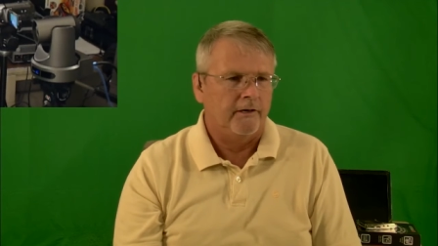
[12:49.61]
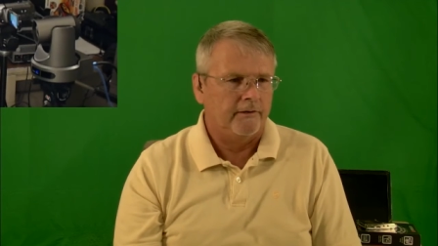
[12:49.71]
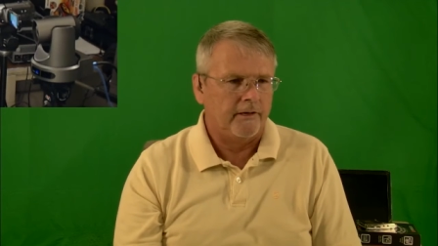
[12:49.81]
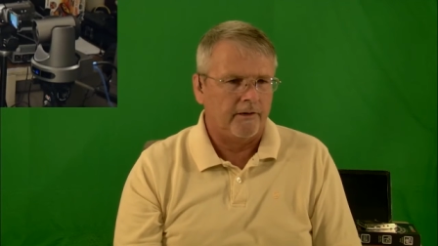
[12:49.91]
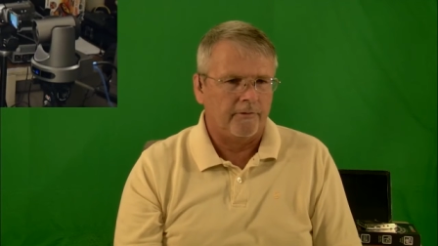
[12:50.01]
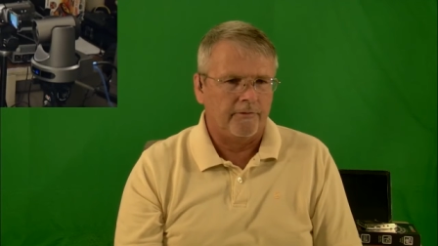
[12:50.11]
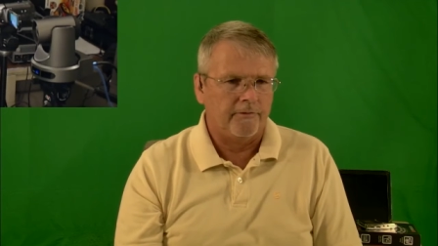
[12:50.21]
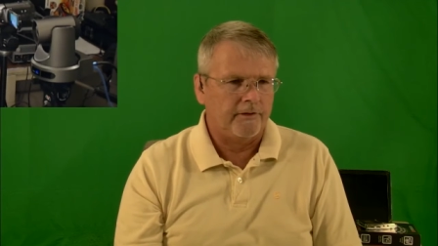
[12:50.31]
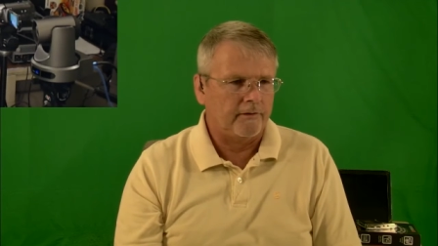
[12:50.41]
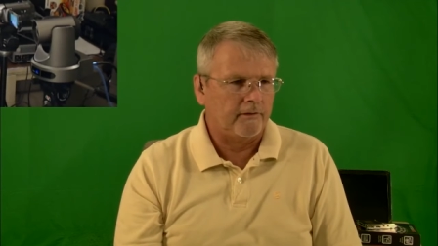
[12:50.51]
Now,
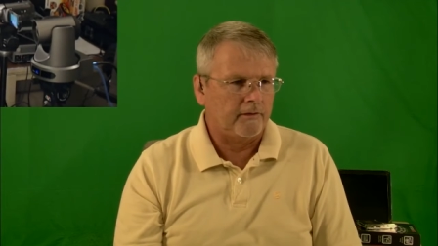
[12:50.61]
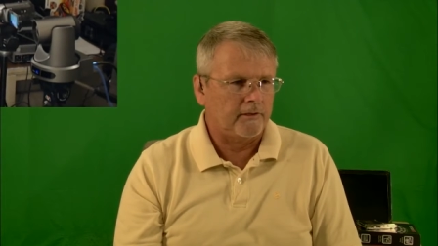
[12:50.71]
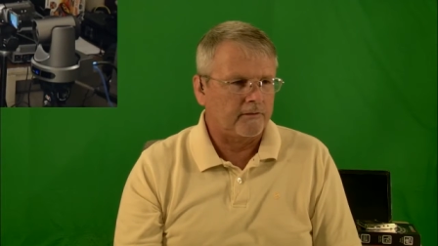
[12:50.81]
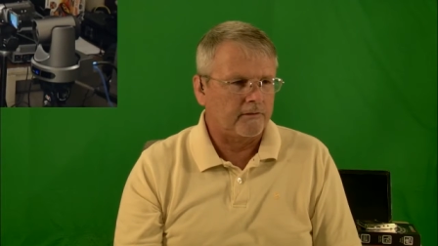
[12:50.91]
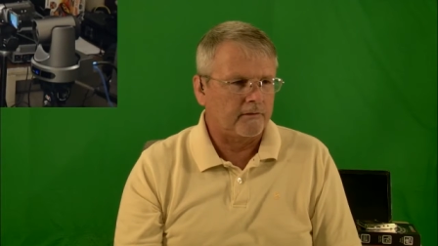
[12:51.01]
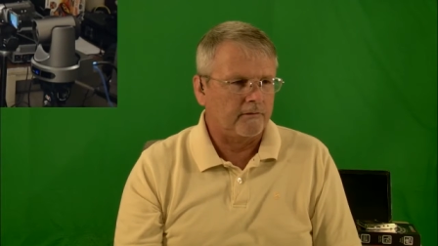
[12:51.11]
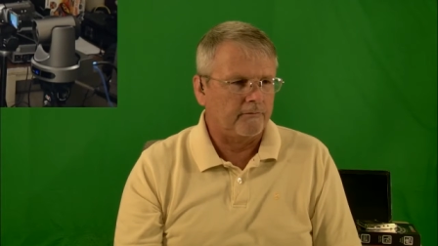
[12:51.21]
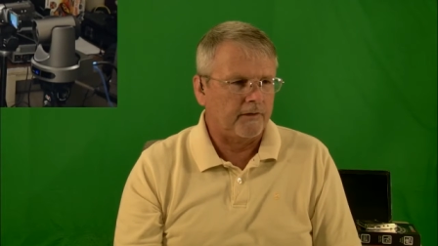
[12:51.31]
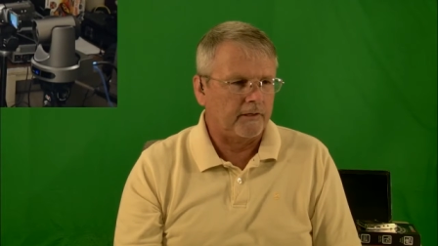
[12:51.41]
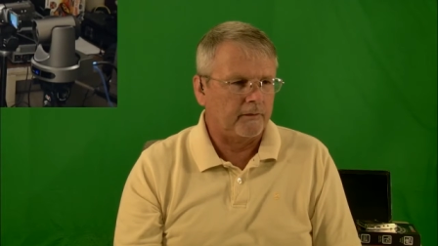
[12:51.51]
let's, in
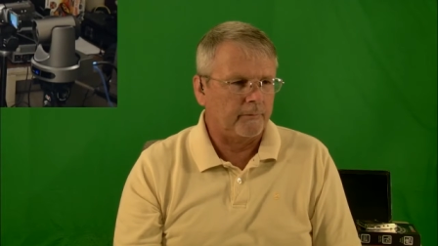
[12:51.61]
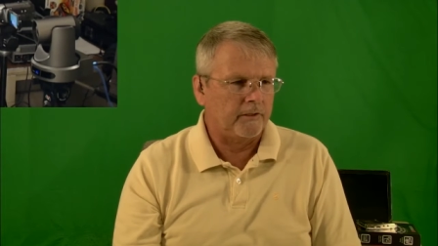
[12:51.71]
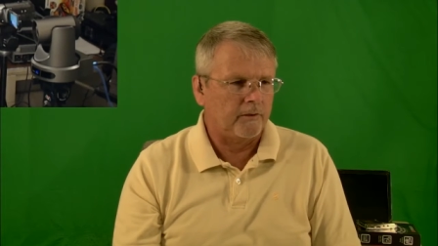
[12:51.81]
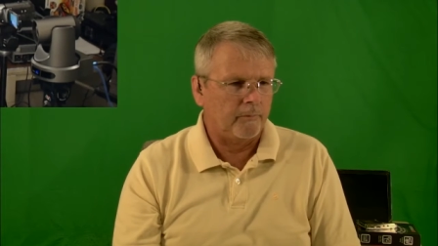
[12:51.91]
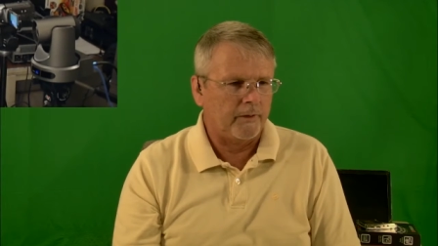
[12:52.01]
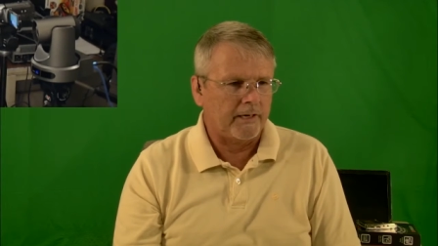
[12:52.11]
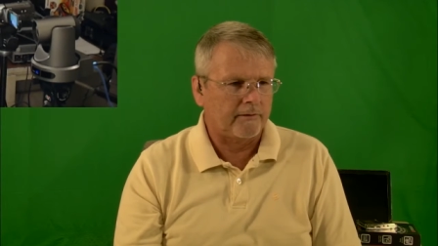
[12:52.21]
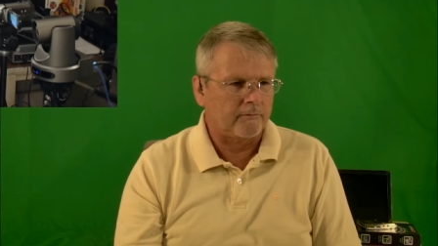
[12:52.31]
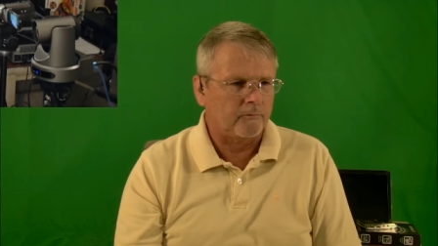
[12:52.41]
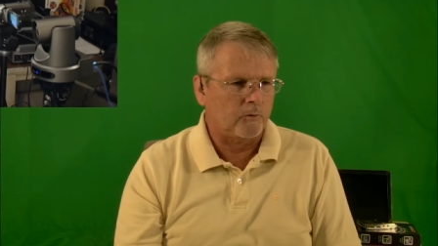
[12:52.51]
fact, let me go back
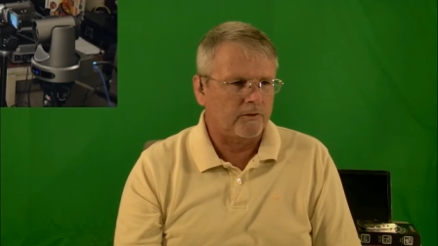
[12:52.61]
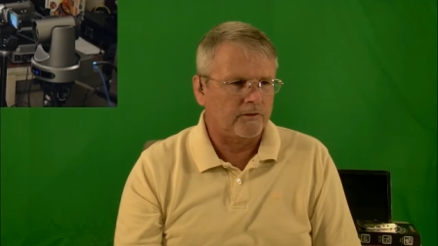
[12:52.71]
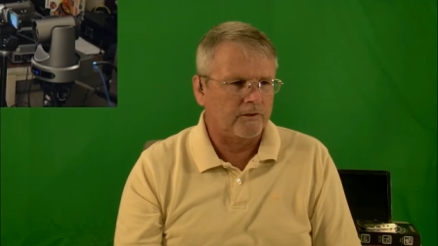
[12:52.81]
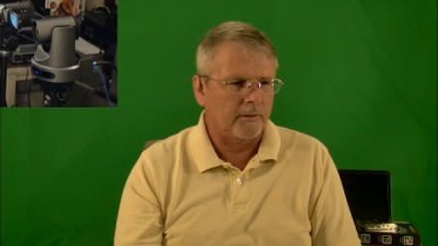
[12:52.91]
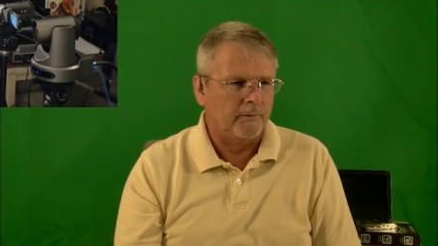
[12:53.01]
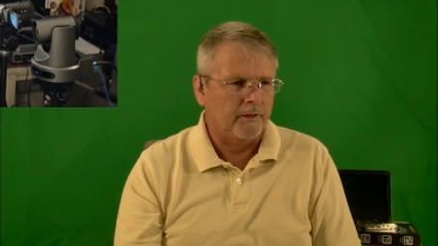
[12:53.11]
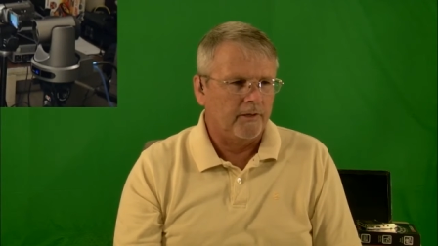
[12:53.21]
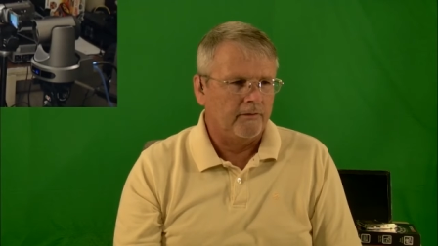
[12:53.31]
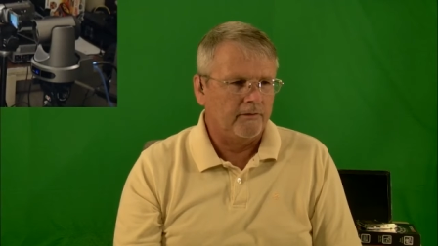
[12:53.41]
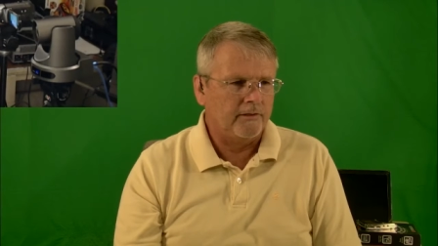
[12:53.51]
one step.
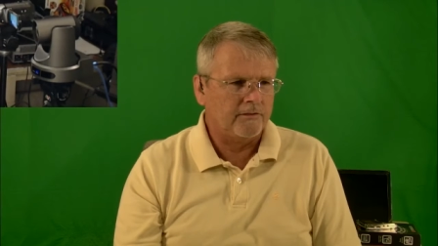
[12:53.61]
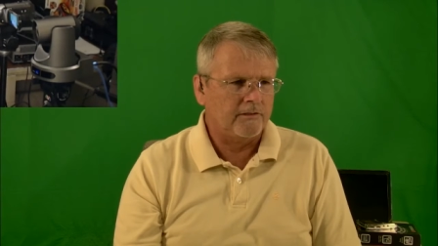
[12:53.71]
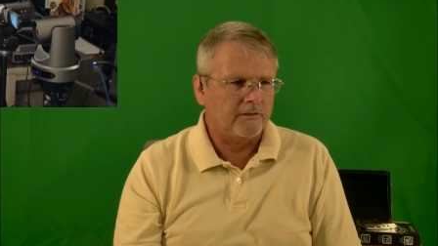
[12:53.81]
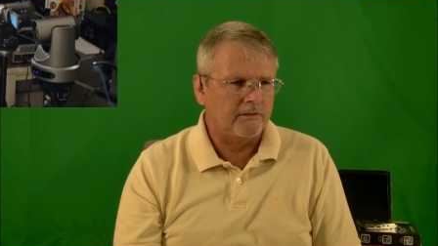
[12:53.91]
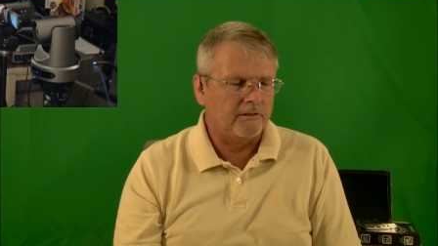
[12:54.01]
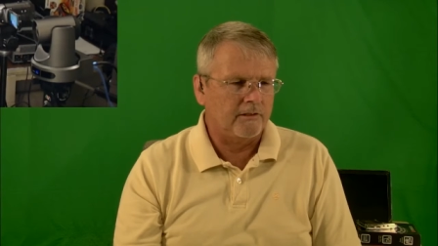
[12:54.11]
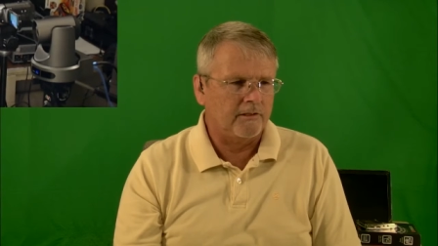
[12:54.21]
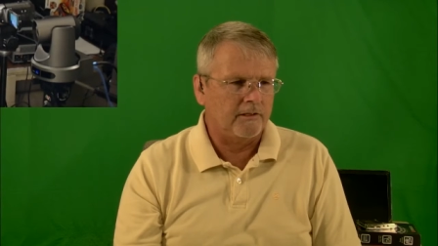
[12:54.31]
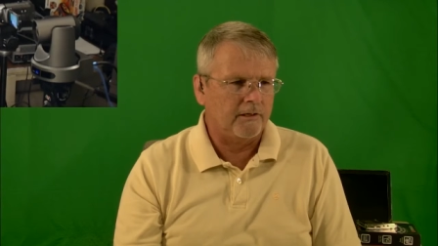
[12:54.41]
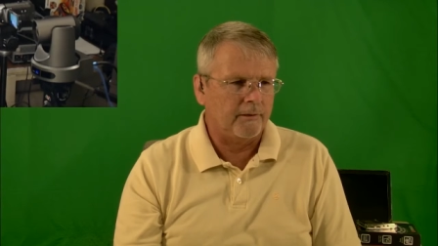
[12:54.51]
This is
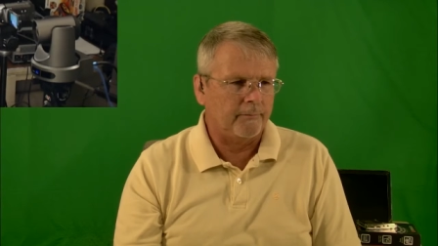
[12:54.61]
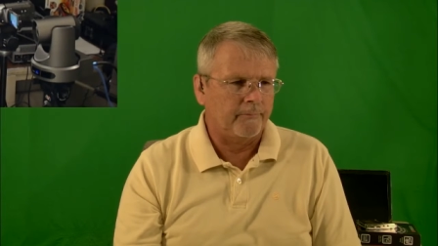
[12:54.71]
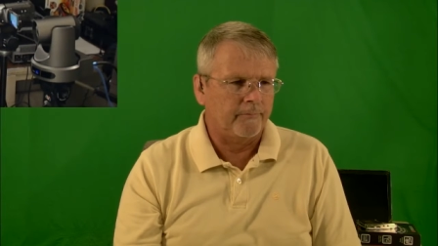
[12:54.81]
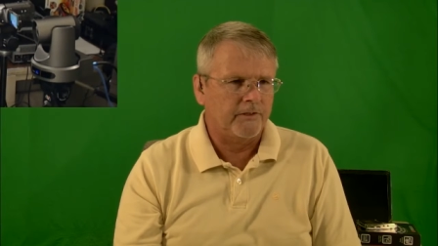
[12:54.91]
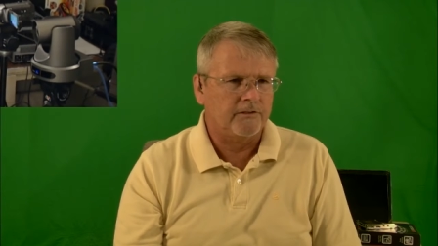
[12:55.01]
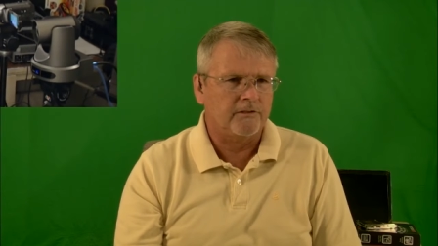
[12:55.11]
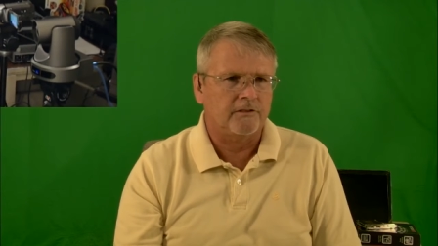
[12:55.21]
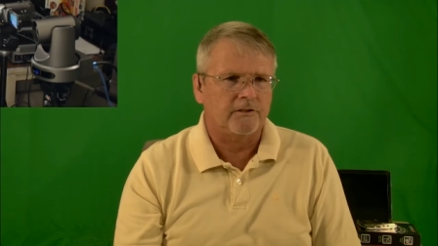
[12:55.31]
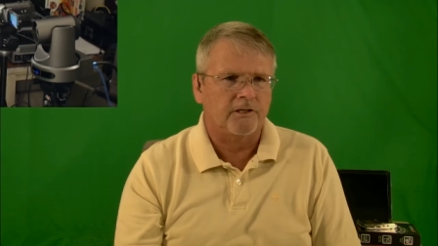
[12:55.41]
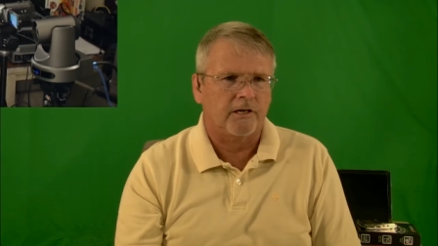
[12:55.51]
the
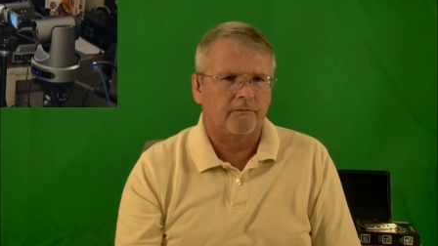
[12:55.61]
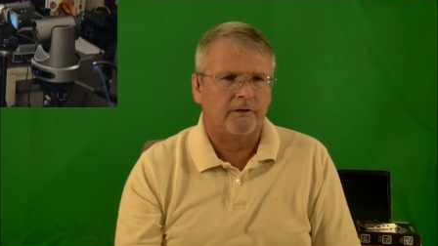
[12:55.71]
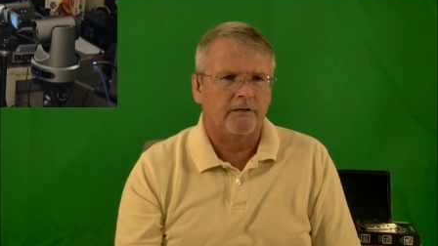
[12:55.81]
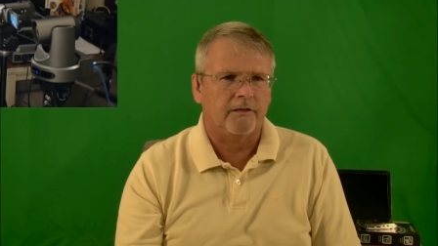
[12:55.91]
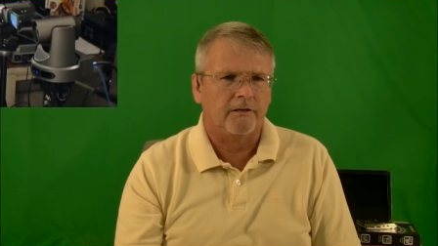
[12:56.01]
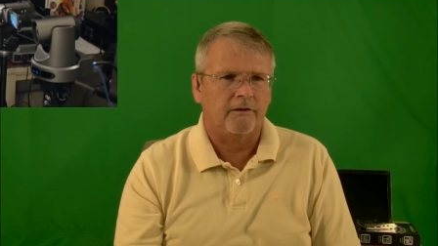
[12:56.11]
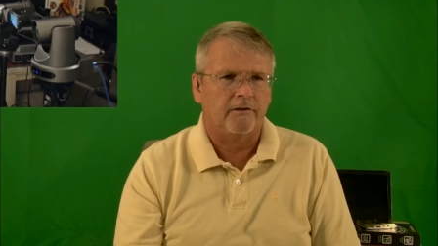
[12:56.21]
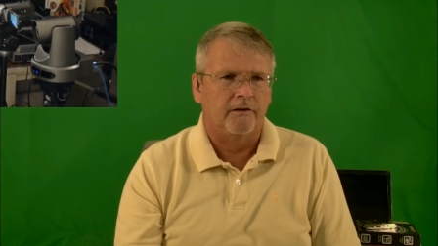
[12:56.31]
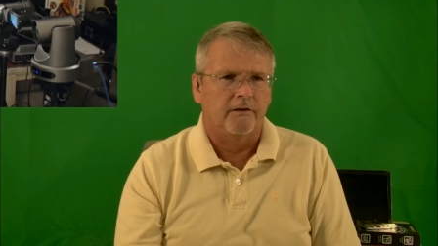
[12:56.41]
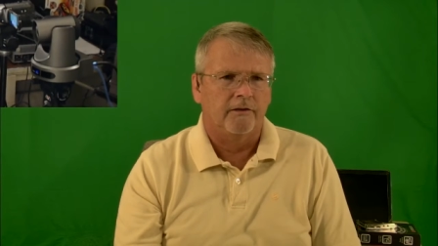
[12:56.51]
shot right here
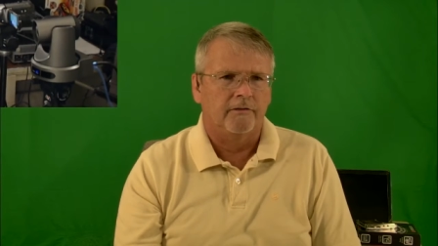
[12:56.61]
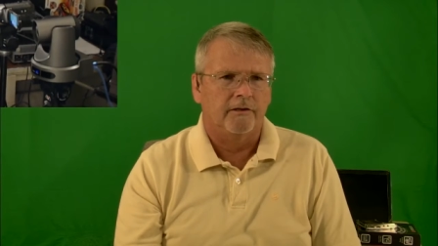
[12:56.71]
that